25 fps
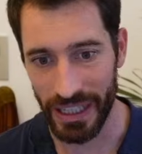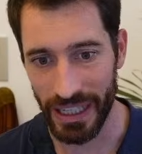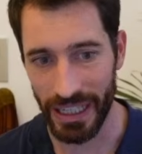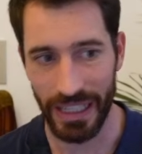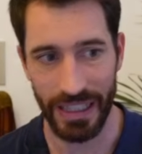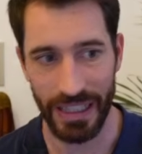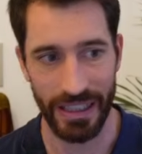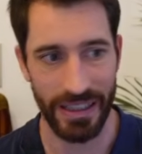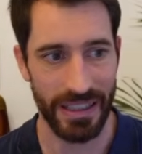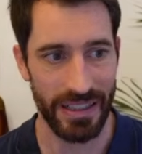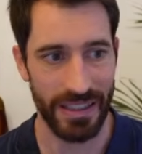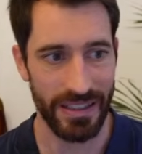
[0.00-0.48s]

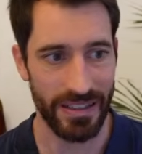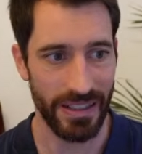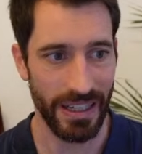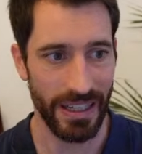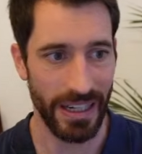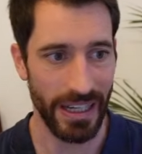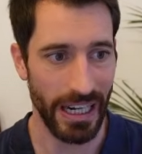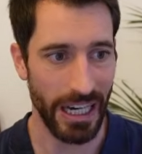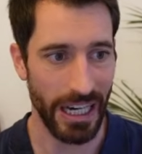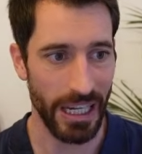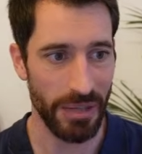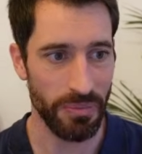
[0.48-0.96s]
and this
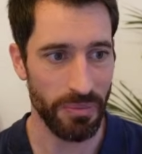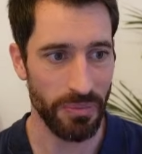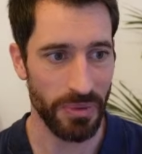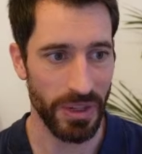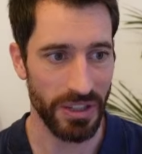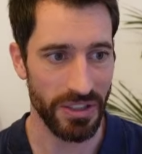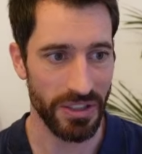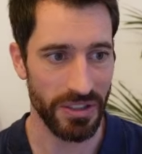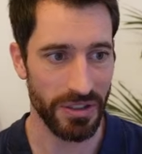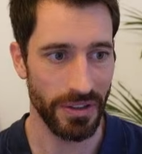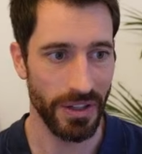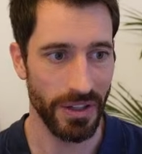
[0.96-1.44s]

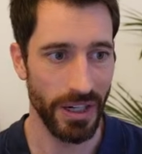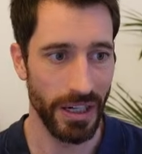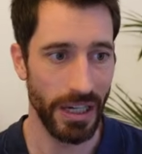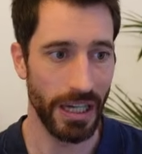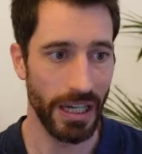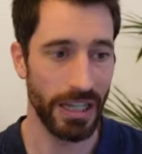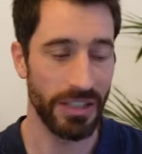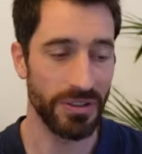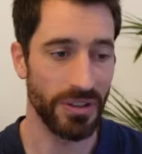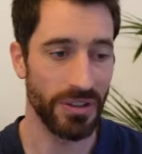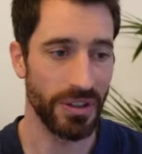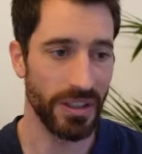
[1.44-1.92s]

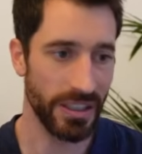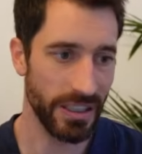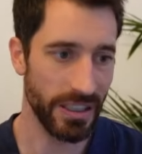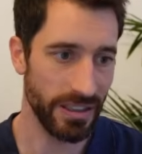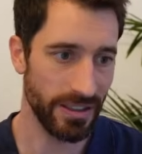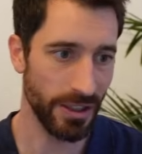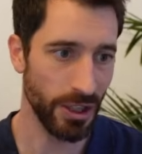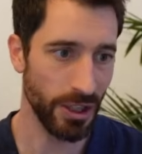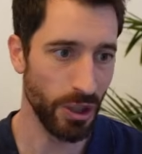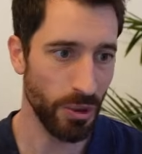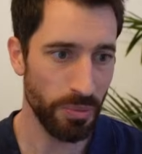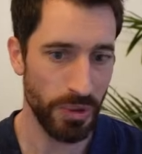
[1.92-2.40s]

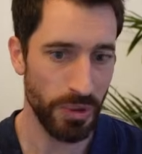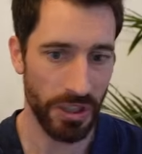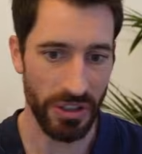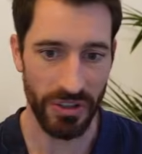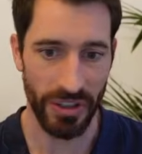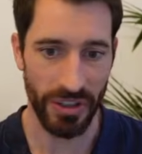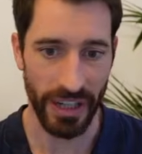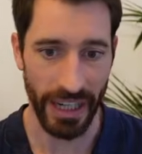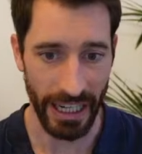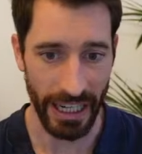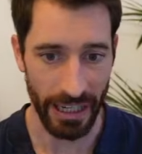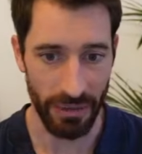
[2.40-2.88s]
this low
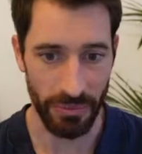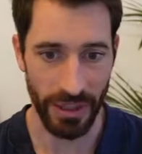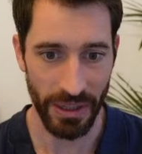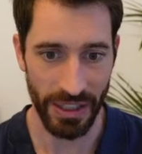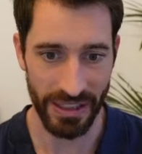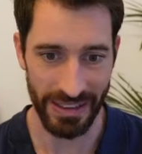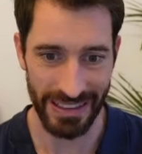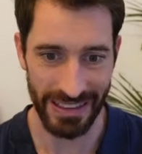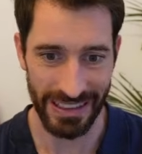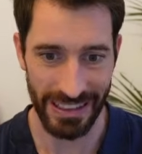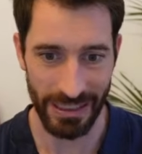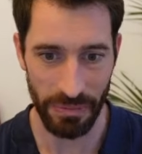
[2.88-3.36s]
pressure air,
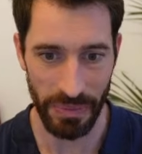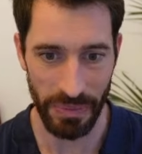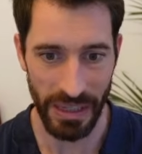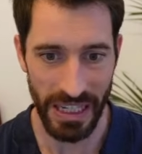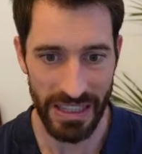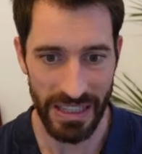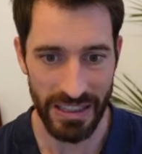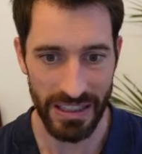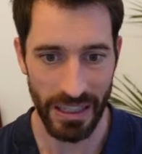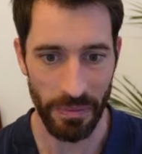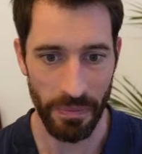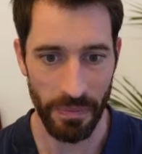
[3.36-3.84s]
because it
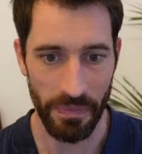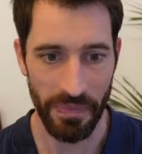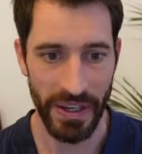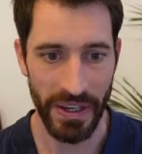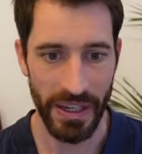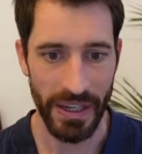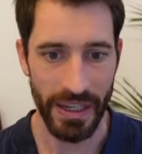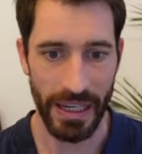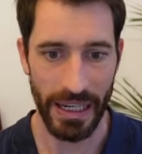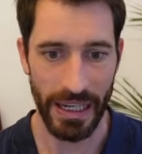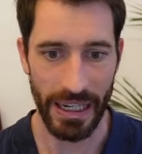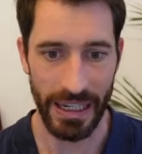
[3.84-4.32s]
speeds up,
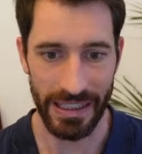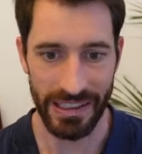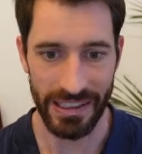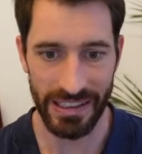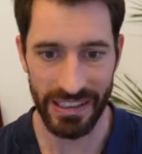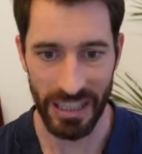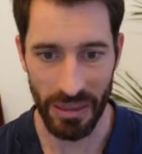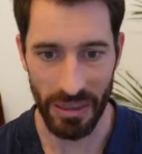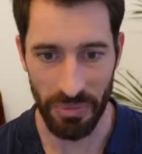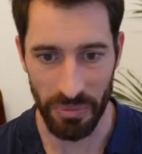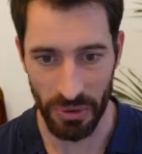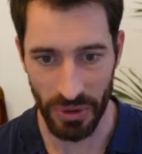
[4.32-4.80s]

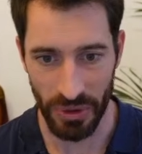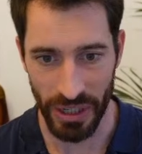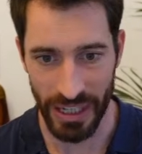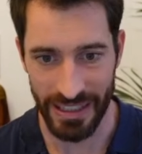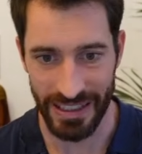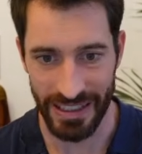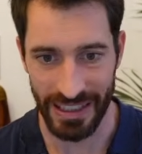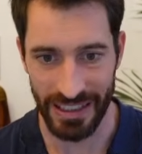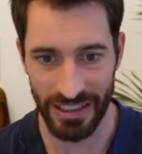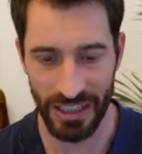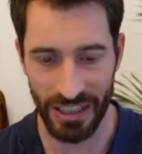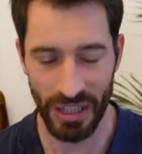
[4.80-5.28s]

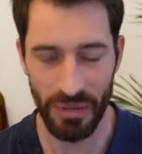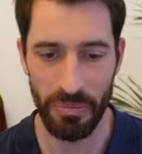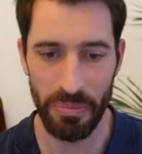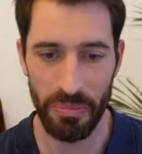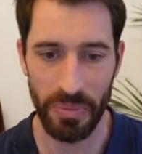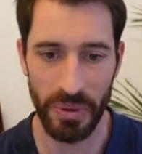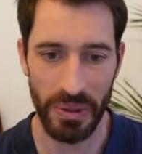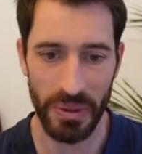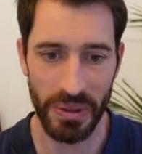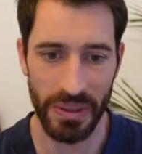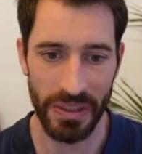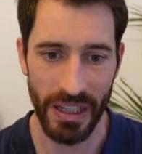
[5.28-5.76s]
separates at some
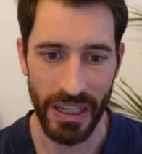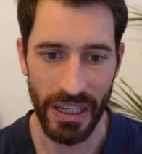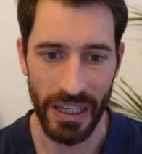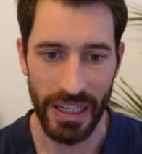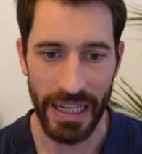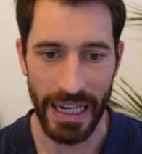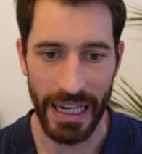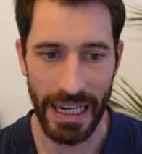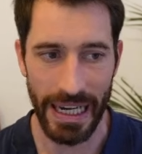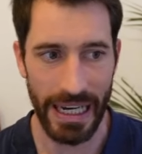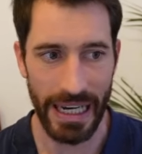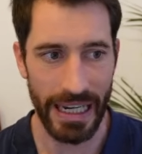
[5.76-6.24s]
point,
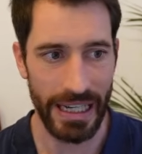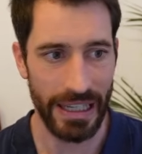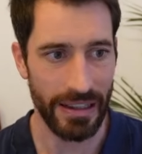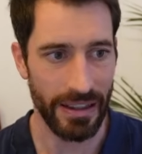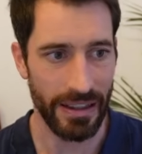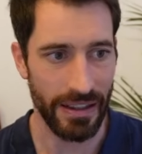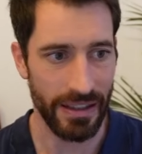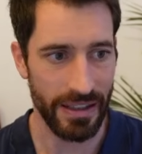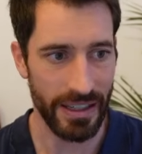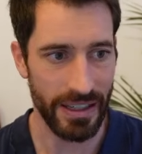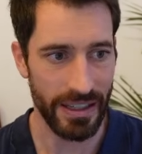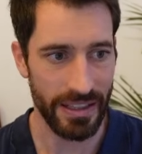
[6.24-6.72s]

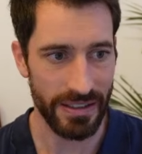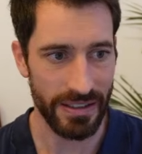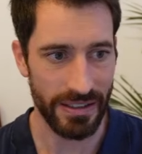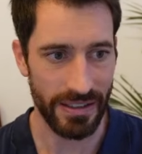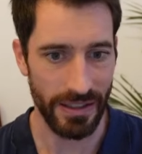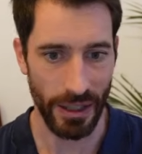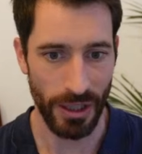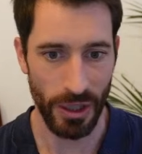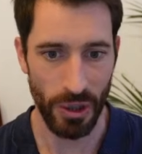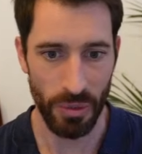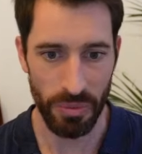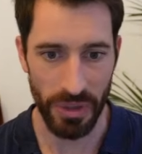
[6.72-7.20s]
and
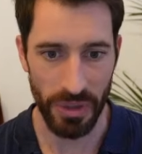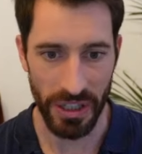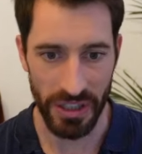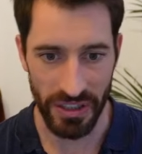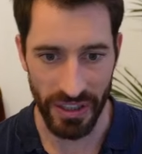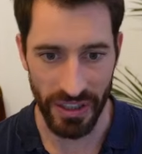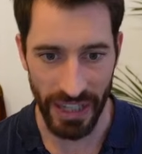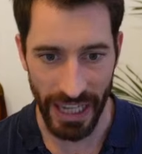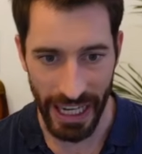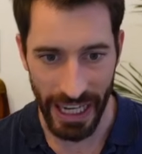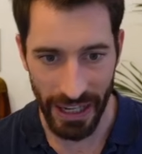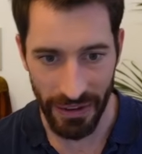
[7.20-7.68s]
this low
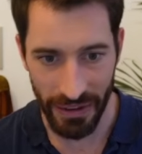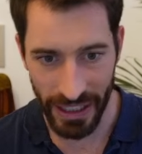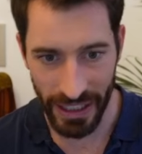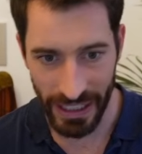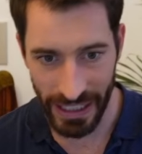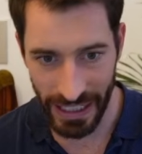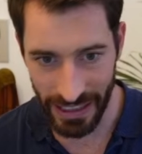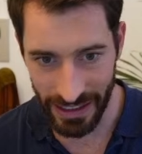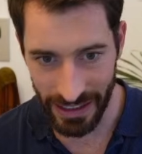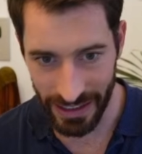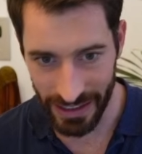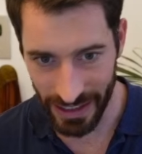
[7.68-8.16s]
pressure area
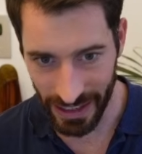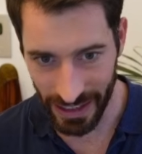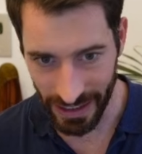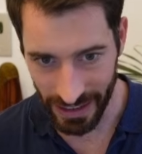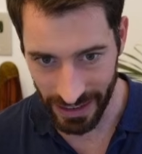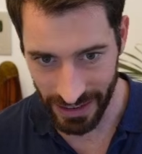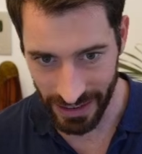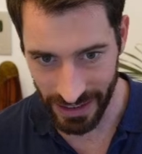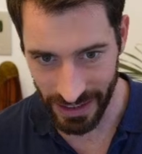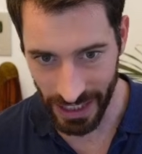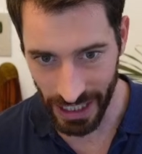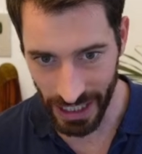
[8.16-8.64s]
that you start
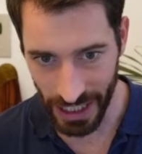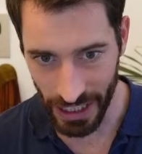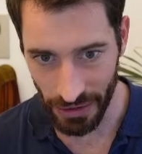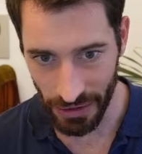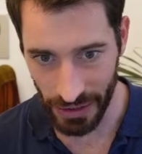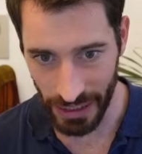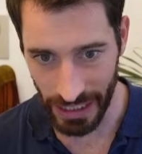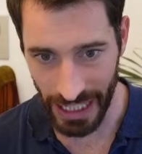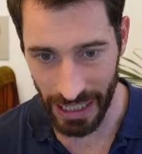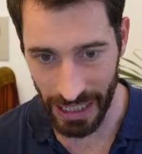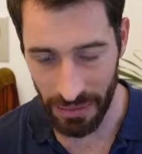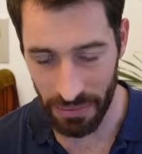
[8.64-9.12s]
to see here
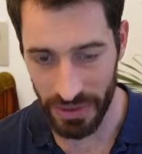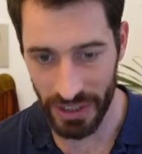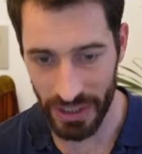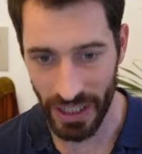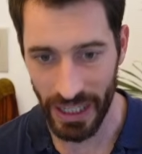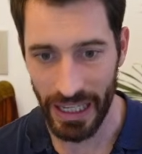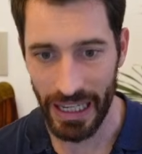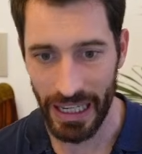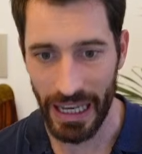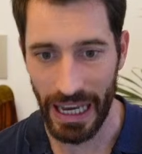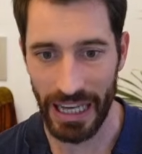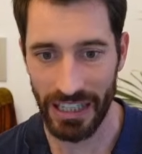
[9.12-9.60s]
on the hips
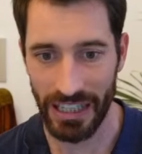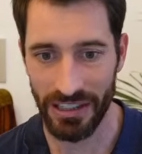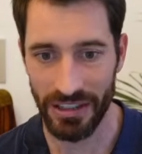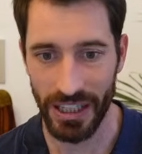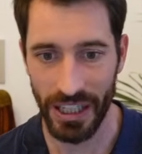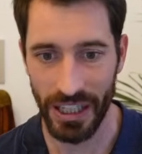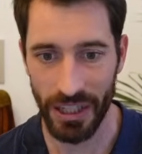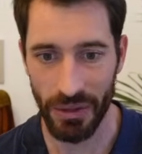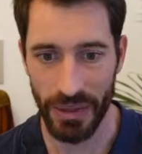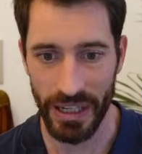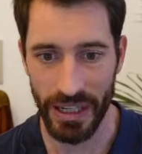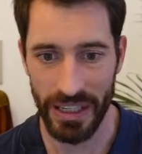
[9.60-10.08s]

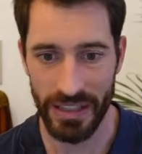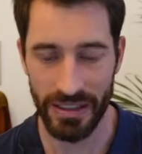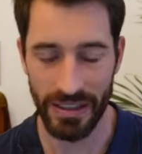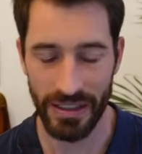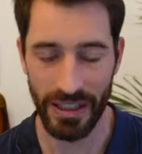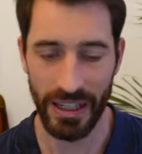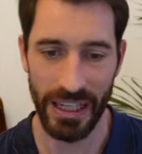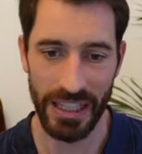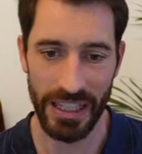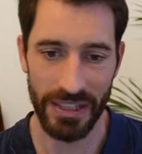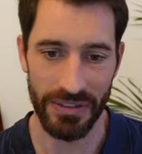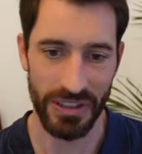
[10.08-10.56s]
actually creates a
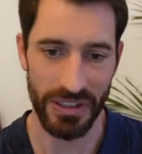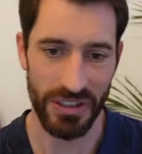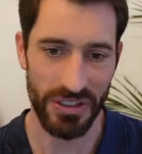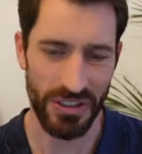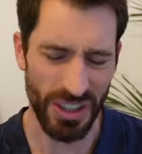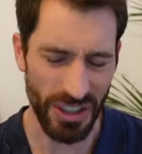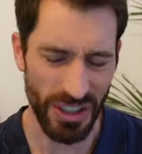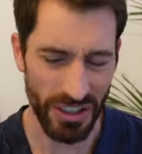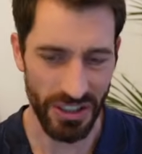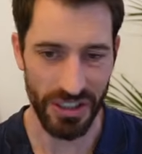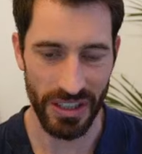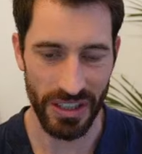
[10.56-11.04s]
kind of a
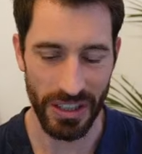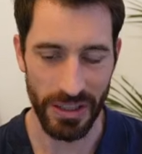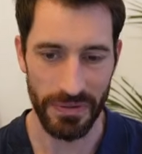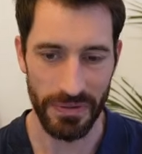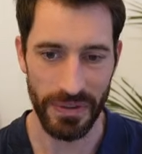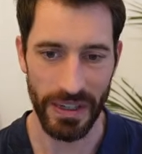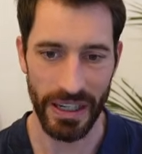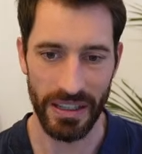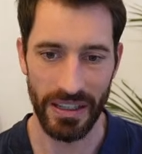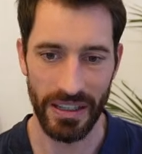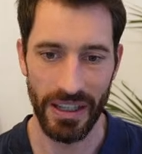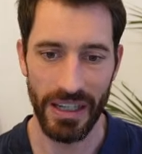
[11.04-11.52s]
suction
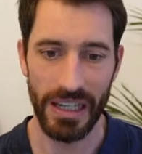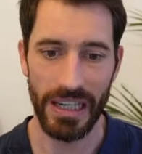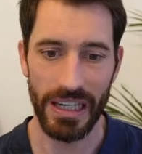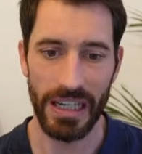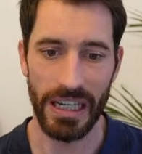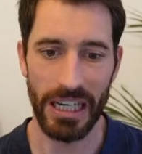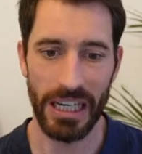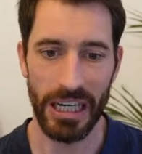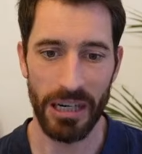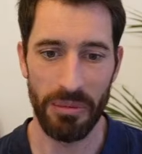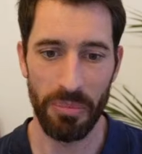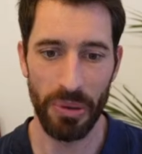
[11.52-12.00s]
effect,
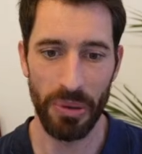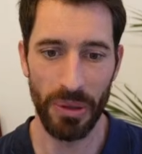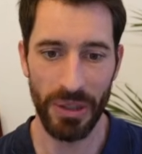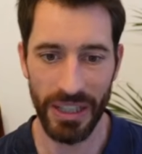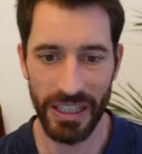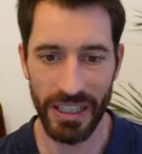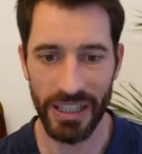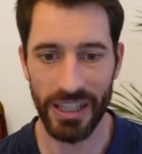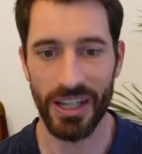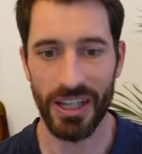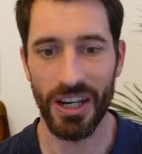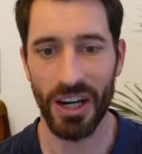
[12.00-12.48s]

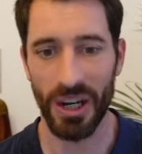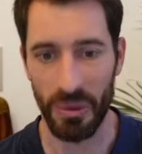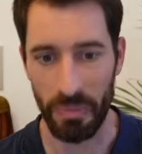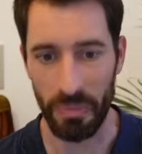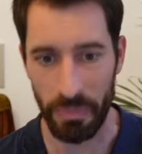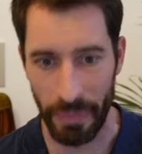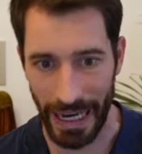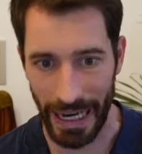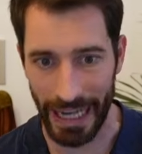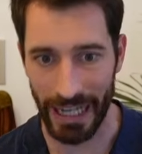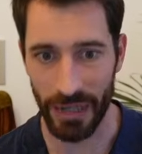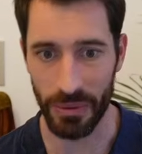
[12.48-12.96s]
pulling the car
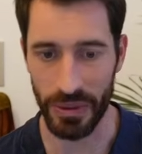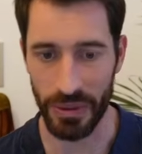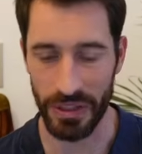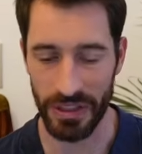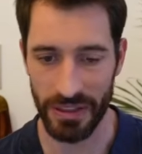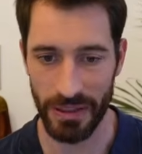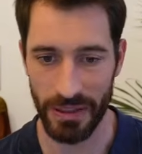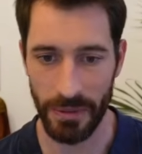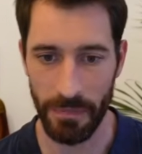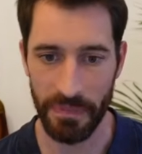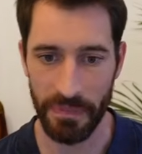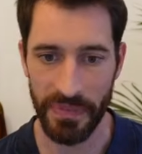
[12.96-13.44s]

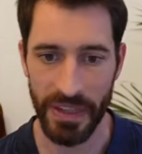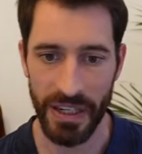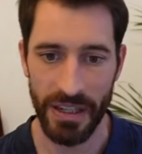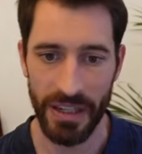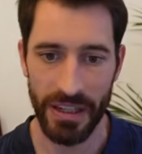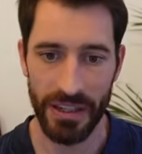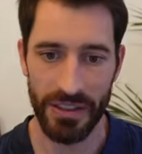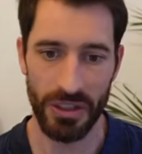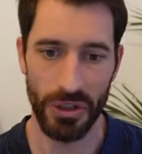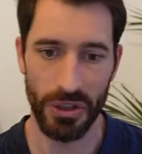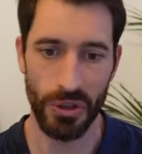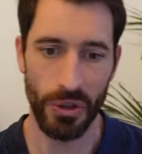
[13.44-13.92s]
backwards.
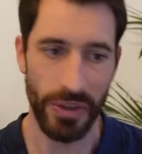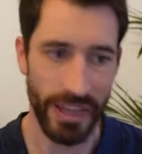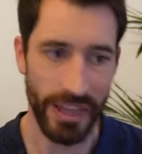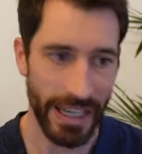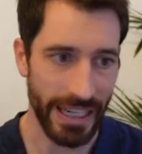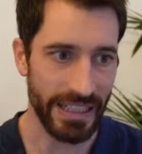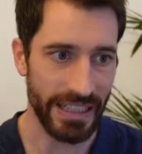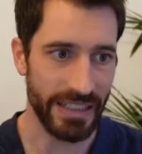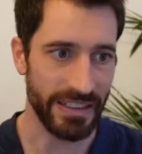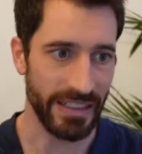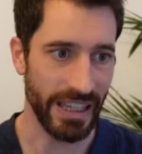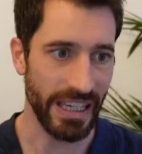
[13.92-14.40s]
So
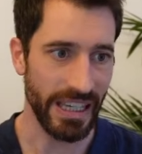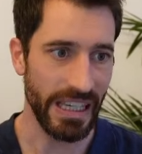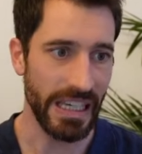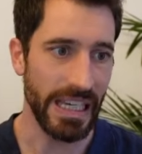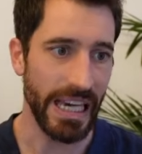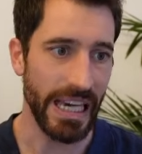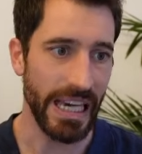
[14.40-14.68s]
that is a key